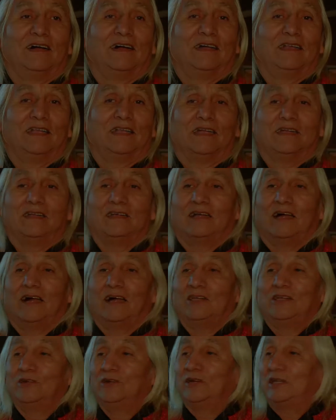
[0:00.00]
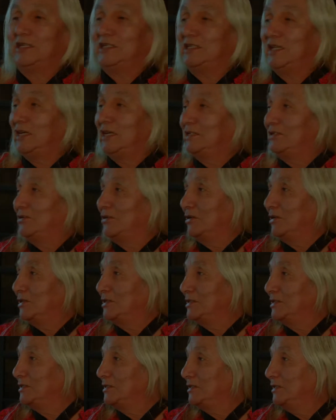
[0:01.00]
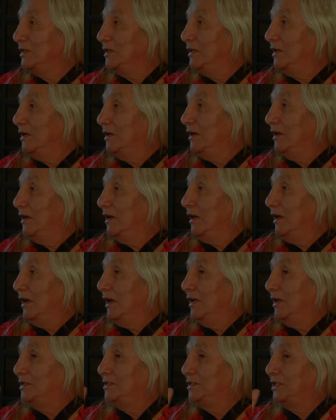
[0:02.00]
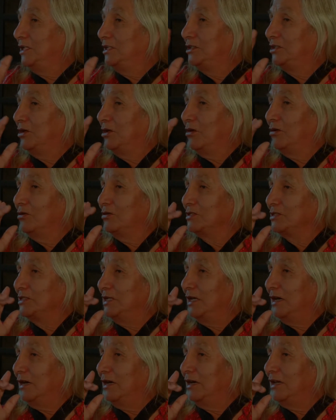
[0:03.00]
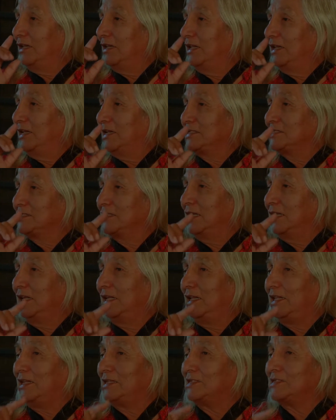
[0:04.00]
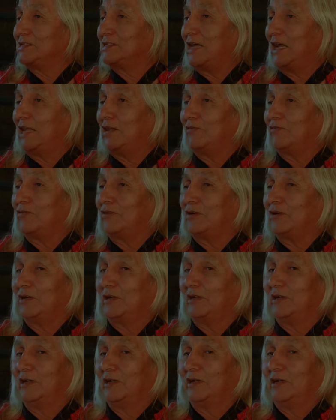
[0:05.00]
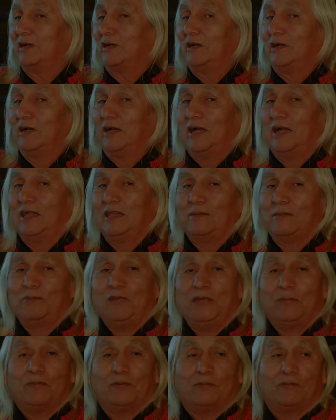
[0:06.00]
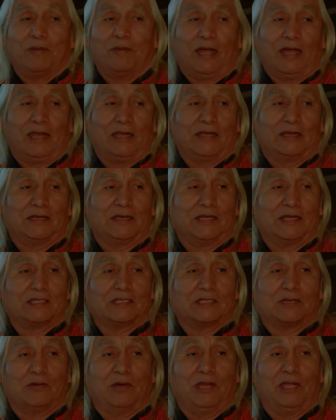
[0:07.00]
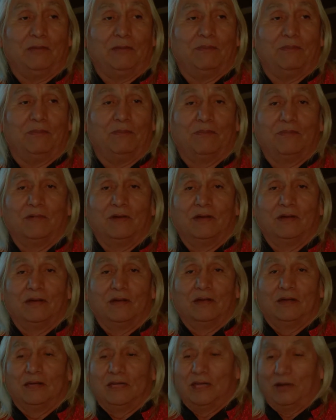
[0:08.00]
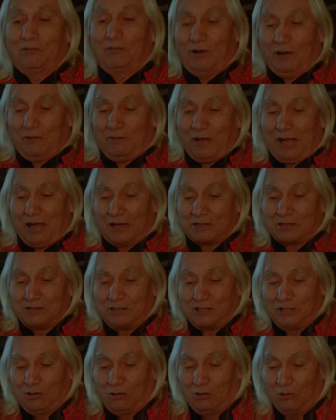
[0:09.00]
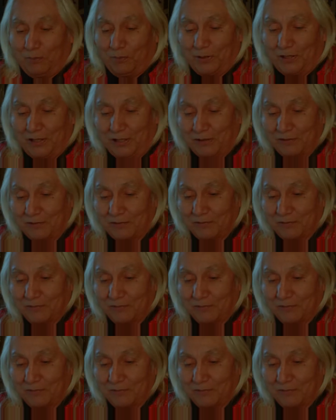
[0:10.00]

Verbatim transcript: And then Anog Ite turns and she shows the ugliness, the hideous sight of her. And the people panic. They scream. They run back to the opening.